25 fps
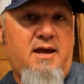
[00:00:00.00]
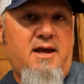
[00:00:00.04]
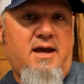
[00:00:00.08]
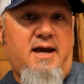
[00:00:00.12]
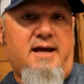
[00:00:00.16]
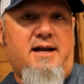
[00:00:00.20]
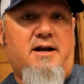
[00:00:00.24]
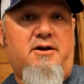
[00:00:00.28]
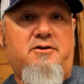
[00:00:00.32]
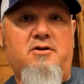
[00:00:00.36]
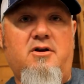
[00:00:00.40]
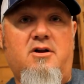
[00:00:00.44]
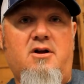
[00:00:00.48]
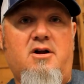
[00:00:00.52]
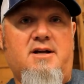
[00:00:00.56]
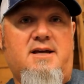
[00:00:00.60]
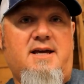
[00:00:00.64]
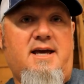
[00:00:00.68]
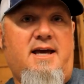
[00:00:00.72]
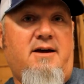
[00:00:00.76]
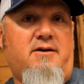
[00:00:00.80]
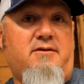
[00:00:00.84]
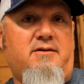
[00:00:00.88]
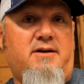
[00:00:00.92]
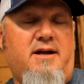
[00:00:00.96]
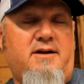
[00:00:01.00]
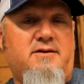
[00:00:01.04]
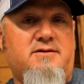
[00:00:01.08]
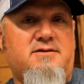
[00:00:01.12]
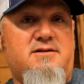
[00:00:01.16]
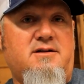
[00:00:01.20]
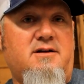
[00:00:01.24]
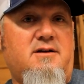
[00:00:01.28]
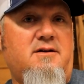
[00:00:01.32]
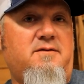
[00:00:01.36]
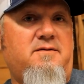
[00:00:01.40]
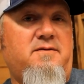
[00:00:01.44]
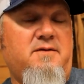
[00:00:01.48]
and I do a lot of countdown
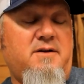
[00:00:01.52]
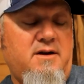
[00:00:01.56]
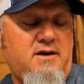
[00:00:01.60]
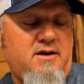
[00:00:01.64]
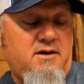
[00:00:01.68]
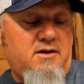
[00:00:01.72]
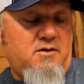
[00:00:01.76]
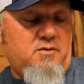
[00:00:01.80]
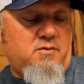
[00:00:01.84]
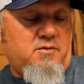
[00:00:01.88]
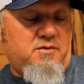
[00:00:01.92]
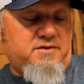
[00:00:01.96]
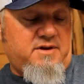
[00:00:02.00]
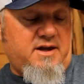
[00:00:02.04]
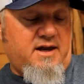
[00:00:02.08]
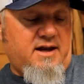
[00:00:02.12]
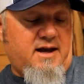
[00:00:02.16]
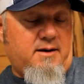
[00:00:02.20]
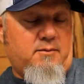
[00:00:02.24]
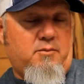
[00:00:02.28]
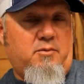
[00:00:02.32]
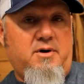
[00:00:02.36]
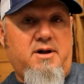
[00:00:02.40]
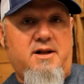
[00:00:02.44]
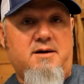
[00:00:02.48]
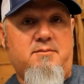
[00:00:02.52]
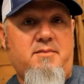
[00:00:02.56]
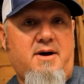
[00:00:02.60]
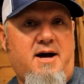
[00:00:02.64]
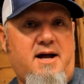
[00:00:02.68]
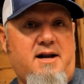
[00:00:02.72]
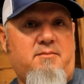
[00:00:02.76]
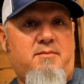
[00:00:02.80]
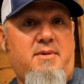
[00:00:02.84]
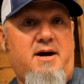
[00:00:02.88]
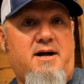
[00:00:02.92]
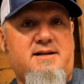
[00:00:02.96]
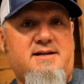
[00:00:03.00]
stuff. One thing I'm really bad
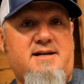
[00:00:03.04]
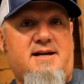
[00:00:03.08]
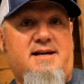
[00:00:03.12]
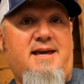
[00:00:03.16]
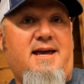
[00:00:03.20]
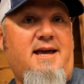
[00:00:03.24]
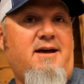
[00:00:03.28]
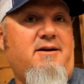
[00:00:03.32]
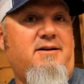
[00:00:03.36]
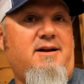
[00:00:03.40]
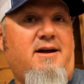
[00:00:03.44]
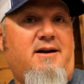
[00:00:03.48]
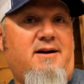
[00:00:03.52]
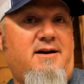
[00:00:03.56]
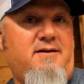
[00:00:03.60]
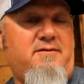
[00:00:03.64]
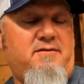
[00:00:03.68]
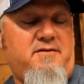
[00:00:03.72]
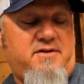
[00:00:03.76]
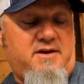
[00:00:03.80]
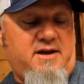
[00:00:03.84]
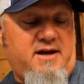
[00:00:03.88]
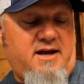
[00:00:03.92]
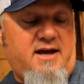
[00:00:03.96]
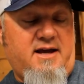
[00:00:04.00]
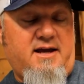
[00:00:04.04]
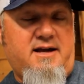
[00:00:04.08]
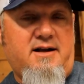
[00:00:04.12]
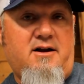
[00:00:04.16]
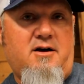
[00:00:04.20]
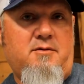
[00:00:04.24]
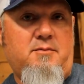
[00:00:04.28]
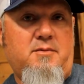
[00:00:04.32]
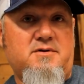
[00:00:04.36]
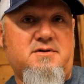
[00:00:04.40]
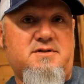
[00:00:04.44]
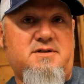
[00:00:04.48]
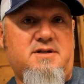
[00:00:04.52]
about is I count down everything. I can
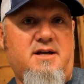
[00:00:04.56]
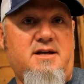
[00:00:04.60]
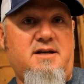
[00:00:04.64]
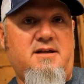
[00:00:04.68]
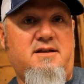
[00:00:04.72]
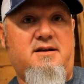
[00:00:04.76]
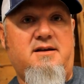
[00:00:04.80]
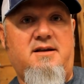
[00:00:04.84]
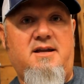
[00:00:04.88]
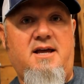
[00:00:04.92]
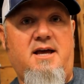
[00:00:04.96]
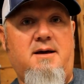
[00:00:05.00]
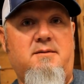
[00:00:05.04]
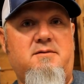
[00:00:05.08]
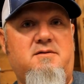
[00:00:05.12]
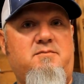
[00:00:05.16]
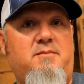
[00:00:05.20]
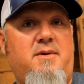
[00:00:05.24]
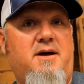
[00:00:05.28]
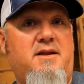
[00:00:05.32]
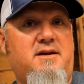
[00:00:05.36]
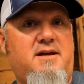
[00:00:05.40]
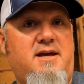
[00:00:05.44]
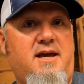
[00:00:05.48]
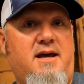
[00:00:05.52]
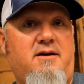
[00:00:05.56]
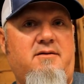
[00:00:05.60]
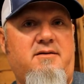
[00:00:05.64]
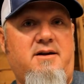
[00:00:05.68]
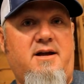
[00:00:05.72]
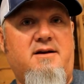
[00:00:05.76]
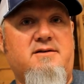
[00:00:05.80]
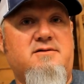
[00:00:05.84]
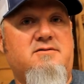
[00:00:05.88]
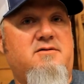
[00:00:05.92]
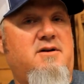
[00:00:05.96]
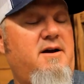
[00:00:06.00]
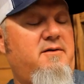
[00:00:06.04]
almost tell you the depths by the
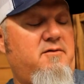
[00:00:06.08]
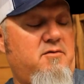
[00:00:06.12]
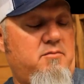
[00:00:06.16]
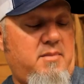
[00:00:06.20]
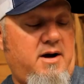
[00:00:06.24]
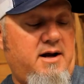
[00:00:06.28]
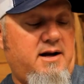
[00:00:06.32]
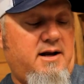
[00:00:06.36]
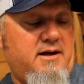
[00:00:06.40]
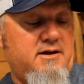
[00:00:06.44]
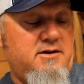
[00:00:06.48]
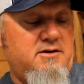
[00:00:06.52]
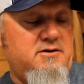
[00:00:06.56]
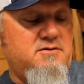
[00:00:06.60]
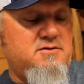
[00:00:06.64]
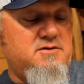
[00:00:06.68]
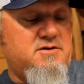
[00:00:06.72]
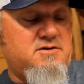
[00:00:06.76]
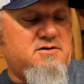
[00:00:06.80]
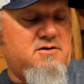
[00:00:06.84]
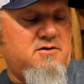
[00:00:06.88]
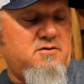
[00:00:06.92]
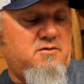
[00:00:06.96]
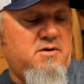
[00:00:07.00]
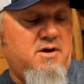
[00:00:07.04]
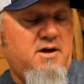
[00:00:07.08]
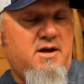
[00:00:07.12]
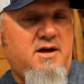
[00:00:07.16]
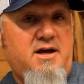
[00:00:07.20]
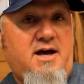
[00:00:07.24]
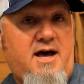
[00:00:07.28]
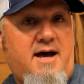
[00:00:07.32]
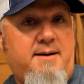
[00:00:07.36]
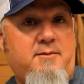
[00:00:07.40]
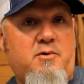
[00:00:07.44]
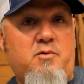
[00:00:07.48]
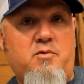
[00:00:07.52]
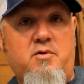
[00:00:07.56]
countdowns on every bait I use. So
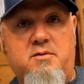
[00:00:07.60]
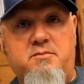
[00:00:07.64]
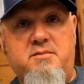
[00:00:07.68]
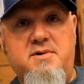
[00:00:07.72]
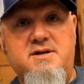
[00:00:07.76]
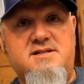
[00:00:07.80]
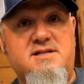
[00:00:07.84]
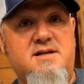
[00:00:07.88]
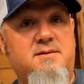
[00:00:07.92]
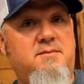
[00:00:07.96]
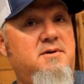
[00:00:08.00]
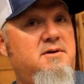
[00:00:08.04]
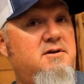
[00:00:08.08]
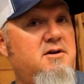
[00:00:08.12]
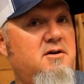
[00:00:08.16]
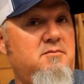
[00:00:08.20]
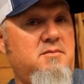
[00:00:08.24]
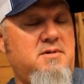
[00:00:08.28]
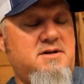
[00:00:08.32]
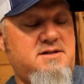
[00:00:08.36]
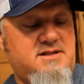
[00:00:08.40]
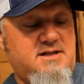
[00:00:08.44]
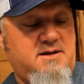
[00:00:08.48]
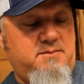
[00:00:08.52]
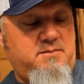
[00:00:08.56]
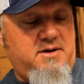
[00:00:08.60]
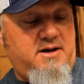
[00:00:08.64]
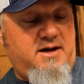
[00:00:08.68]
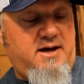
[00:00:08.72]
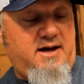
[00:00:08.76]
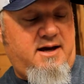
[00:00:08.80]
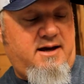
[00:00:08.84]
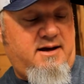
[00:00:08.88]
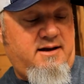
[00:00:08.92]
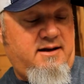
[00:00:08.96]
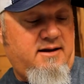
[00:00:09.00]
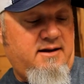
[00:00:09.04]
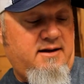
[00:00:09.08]
I'm a one Mississippi, two Mississippi
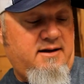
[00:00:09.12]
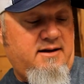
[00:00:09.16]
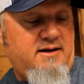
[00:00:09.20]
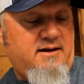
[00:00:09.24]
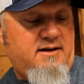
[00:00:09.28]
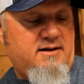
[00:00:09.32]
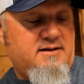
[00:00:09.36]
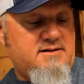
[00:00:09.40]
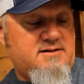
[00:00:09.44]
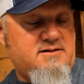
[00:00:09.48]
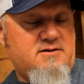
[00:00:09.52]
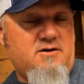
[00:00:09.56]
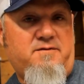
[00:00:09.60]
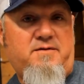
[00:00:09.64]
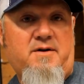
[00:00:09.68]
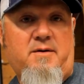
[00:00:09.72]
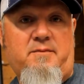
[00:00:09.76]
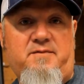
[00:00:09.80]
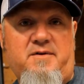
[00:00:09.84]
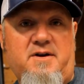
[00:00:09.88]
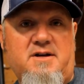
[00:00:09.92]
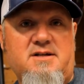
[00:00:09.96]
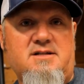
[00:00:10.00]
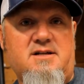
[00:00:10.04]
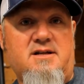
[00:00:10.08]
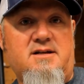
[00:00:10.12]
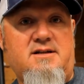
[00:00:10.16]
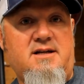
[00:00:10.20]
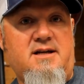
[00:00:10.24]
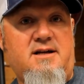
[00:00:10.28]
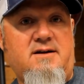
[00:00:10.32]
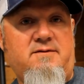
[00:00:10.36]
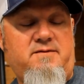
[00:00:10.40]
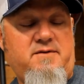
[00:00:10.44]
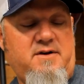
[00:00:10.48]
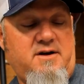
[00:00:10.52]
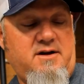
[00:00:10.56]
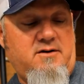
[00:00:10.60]
guy. So if I'm fishing in
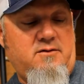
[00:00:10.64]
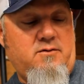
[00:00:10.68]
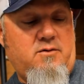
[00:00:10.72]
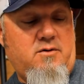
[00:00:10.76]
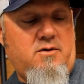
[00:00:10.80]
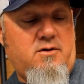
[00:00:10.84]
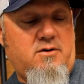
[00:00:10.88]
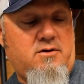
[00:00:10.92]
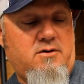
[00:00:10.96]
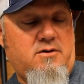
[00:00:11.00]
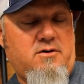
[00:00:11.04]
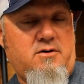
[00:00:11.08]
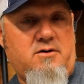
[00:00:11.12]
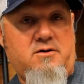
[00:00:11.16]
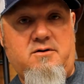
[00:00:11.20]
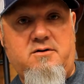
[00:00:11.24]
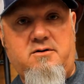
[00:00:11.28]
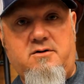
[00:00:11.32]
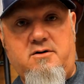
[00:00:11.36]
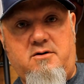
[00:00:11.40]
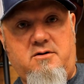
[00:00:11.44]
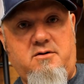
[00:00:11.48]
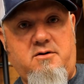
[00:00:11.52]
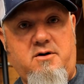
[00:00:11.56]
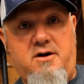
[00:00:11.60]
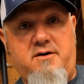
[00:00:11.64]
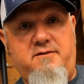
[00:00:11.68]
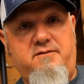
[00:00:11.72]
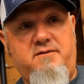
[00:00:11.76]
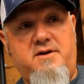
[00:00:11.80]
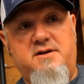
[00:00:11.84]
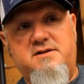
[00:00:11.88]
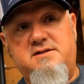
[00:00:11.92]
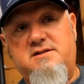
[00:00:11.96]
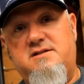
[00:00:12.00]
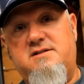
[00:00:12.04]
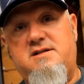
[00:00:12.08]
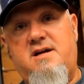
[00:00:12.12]
10 feet of water, or, or even
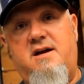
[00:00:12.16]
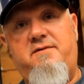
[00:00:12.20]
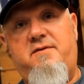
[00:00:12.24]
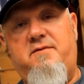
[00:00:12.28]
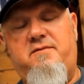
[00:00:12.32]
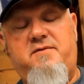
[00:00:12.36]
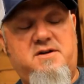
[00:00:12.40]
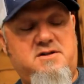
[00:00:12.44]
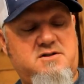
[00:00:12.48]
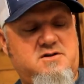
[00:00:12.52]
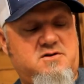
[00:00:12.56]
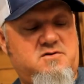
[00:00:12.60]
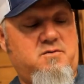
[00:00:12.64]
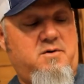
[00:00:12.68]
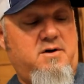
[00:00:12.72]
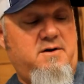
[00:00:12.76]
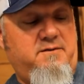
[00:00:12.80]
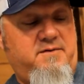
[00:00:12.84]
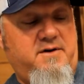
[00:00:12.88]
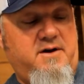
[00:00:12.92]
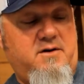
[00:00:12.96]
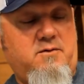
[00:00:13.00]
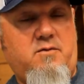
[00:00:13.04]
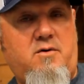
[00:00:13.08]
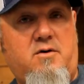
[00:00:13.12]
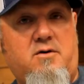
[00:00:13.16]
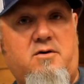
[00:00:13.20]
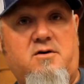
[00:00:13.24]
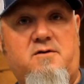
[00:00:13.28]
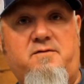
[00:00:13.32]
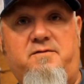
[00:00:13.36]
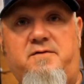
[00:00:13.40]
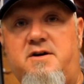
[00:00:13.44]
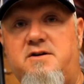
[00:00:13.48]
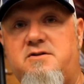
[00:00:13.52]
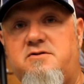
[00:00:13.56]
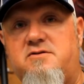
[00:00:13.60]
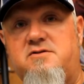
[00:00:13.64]
let's just say if I'm fishing 20 feet of water and the
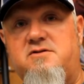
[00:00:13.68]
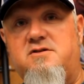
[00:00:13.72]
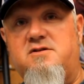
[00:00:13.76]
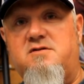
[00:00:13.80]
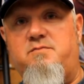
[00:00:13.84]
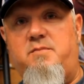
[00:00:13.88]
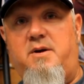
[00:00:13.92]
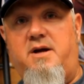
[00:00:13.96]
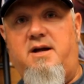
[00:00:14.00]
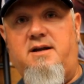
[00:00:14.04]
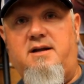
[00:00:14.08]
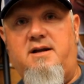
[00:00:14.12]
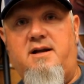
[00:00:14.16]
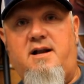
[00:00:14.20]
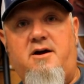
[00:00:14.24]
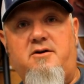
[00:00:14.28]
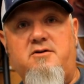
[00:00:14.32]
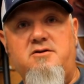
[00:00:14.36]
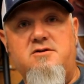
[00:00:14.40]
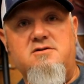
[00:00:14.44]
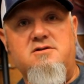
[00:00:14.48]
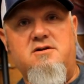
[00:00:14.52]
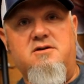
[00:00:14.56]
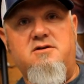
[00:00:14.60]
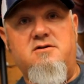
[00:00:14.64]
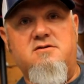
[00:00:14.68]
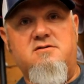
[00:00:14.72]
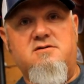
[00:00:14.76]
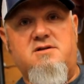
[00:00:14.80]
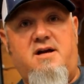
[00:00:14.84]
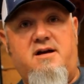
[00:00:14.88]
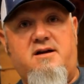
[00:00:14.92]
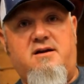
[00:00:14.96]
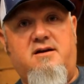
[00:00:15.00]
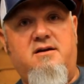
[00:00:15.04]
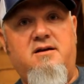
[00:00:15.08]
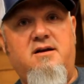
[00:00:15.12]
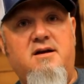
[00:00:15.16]
fish are suspended, i usually use
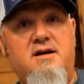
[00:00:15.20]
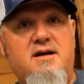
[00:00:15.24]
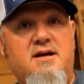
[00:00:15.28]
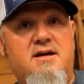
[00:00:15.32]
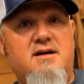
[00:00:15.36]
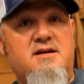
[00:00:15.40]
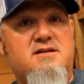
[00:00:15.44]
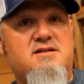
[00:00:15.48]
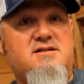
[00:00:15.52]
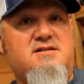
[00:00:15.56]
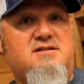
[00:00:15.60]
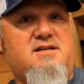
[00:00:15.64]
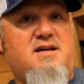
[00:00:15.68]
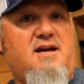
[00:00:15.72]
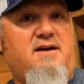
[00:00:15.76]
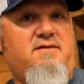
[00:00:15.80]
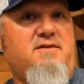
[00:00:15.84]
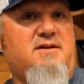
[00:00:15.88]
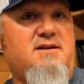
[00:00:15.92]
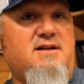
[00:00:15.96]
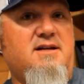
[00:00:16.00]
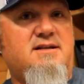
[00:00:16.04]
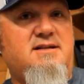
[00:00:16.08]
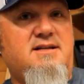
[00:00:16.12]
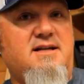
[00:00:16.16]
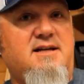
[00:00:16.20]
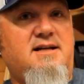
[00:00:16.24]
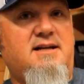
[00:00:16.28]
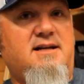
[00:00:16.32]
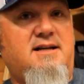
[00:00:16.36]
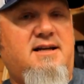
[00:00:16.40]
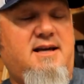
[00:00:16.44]
like a seven to 10